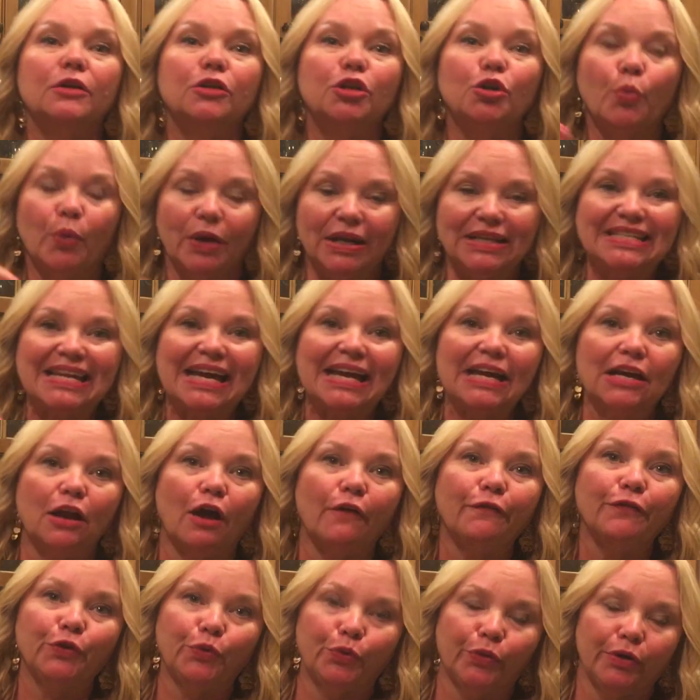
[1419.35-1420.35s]
you want to take it
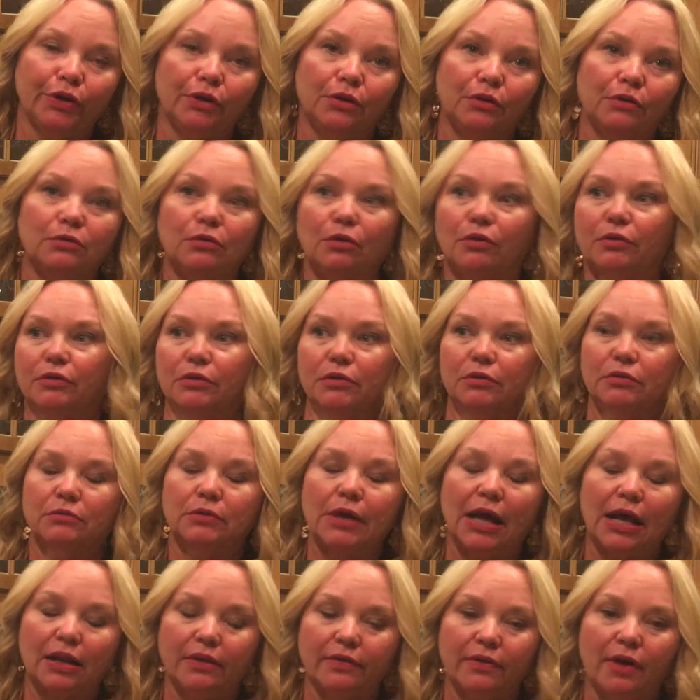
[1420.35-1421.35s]
off the grill or
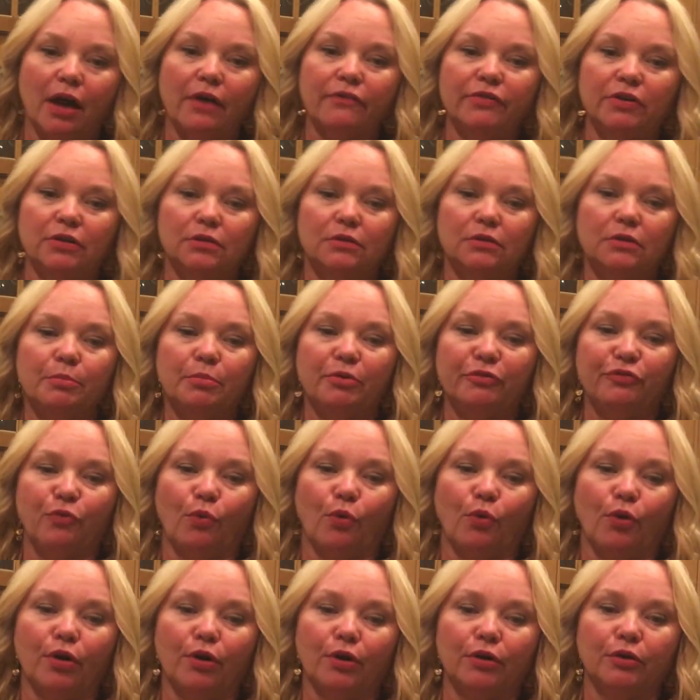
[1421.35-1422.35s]
out of the oven
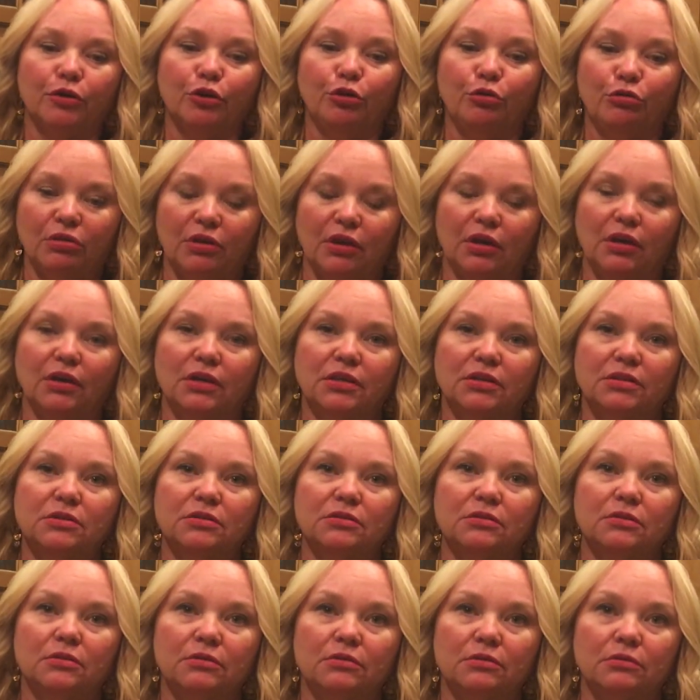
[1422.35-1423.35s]
before you think
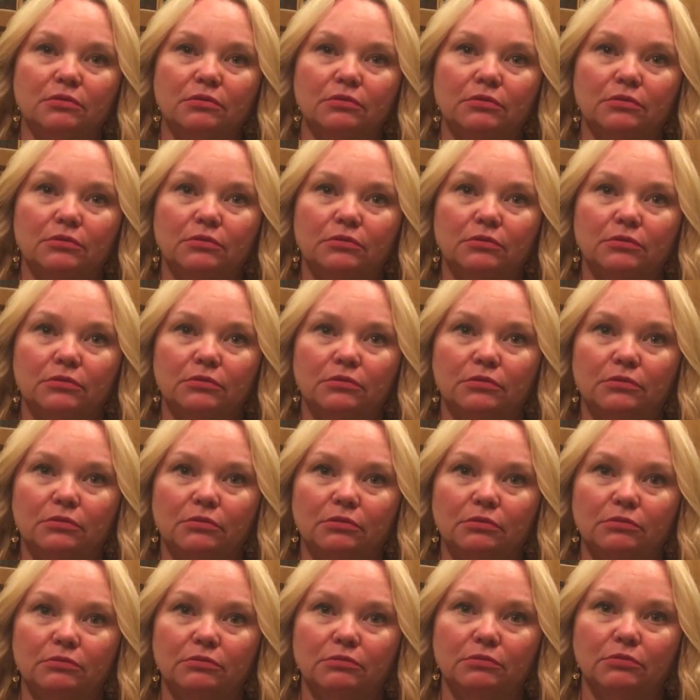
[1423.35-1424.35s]
it's
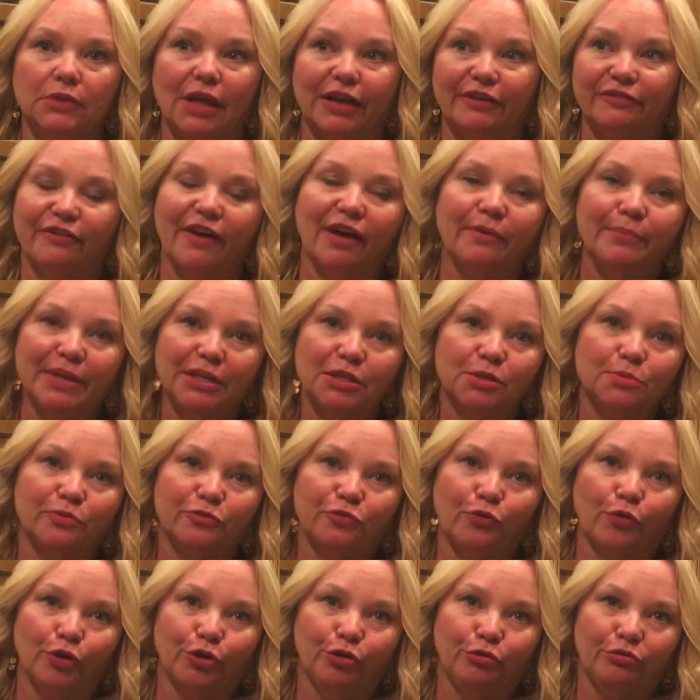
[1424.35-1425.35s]
like 5 minutes
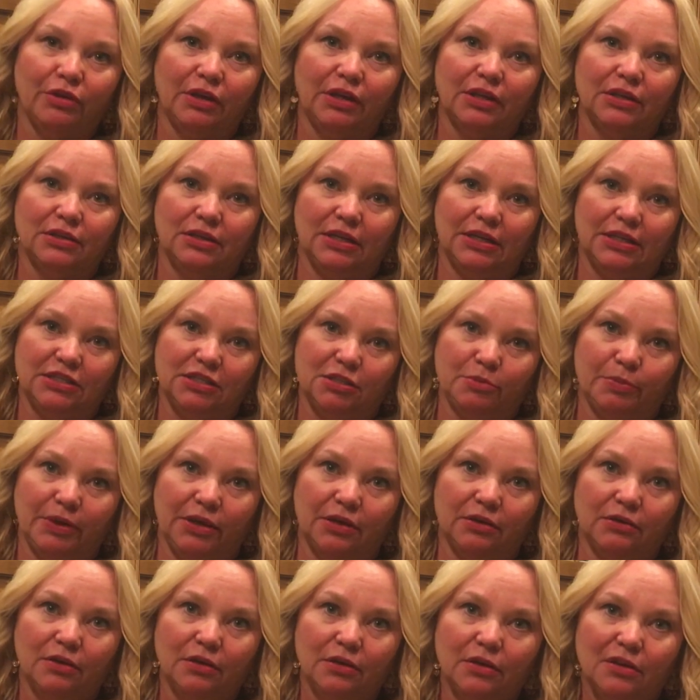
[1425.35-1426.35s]
before you think it needs to
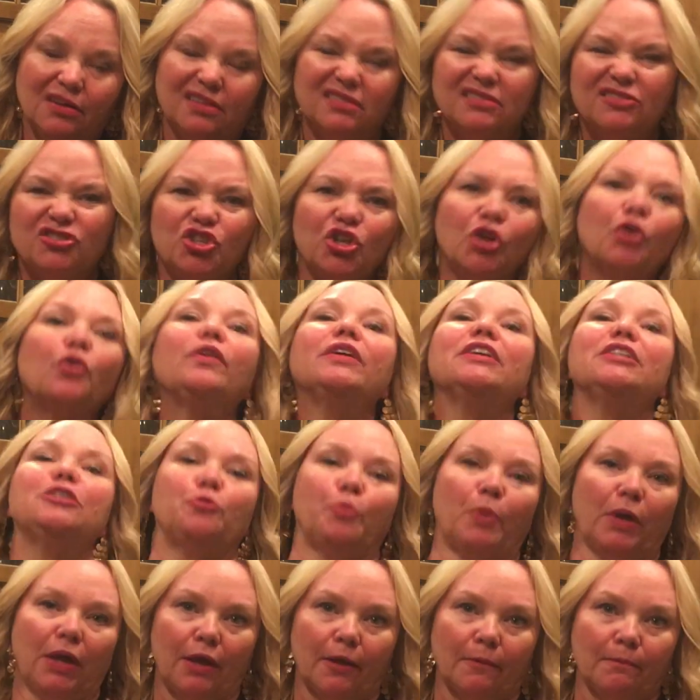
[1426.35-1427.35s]
be, generally
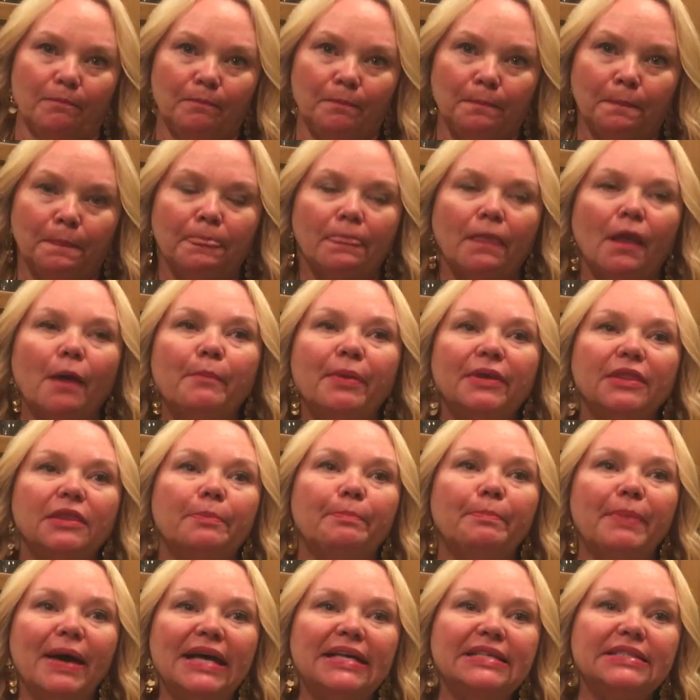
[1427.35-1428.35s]
speaking. But the
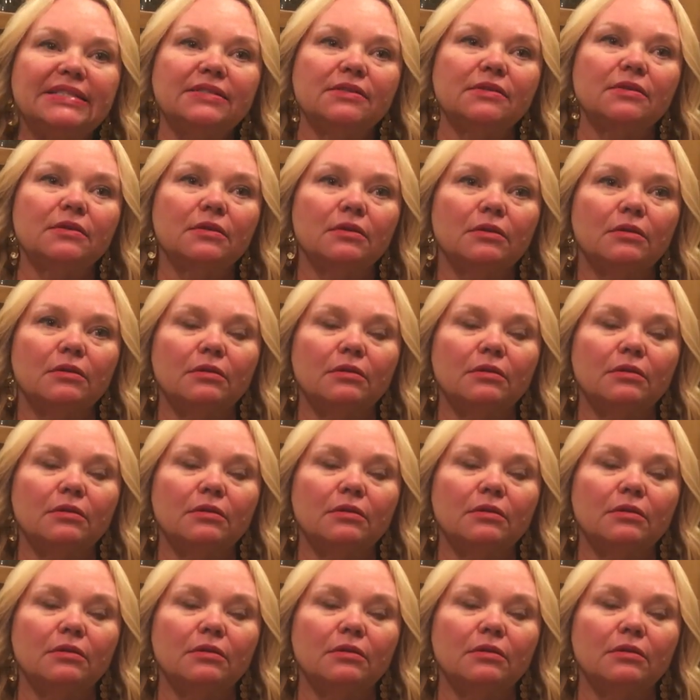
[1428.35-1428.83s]
best